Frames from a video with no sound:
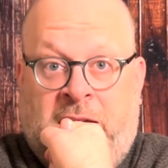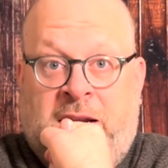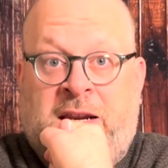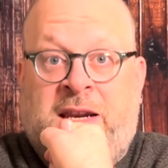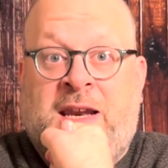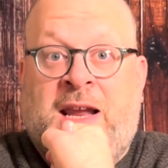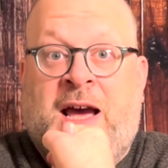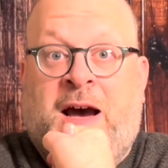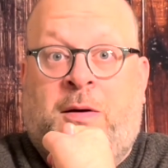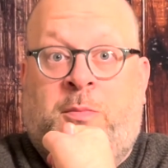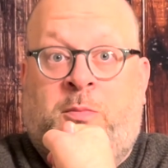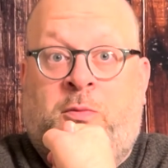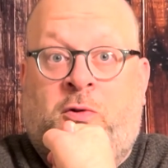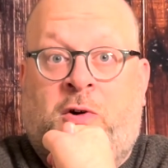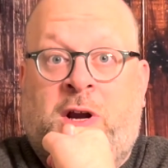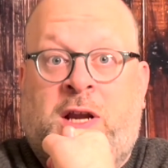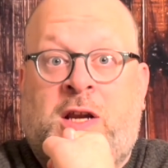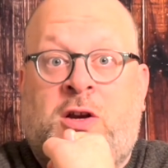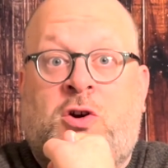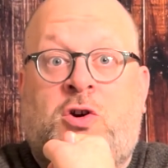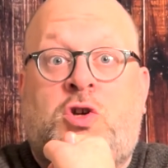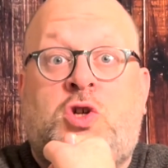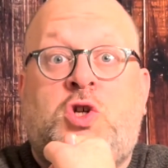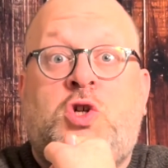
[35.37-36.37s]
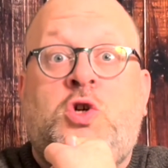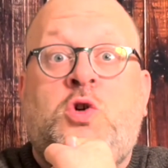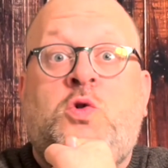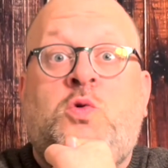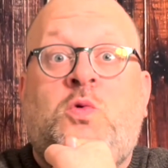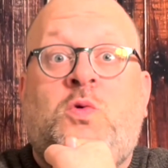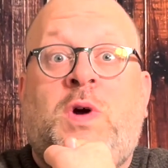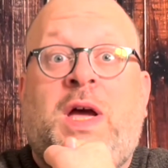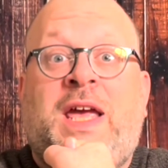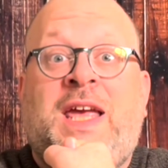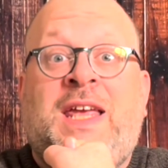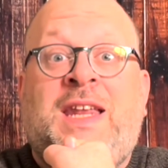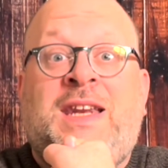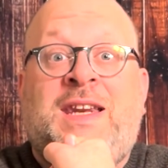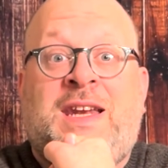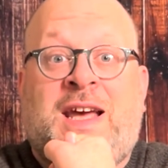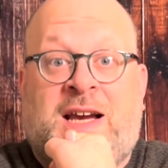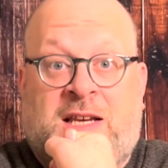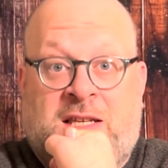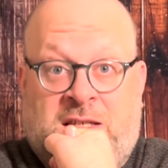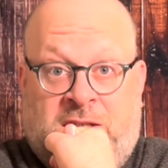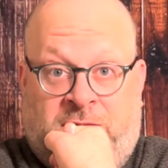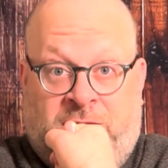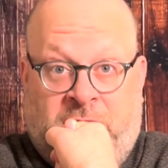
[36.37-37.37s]
Now bring your two
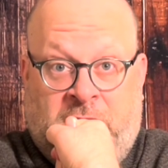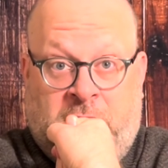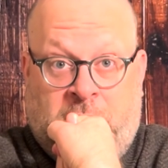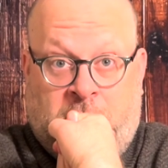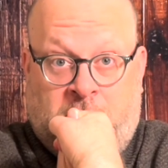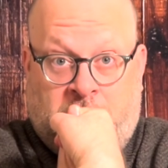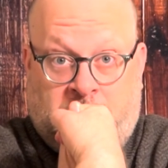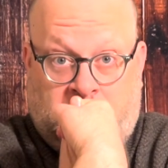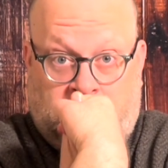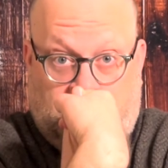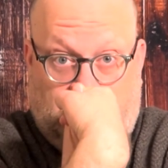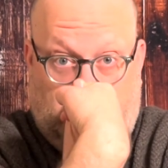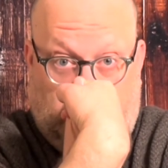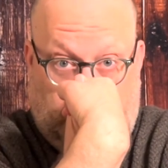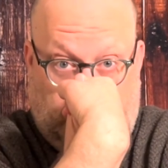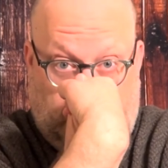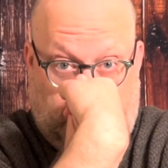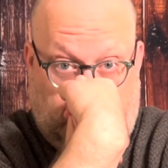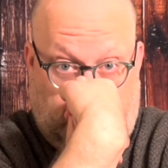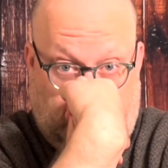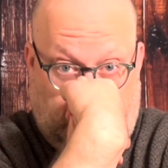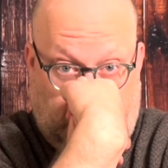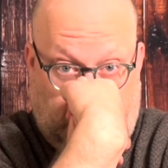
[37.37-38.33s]
index fingers to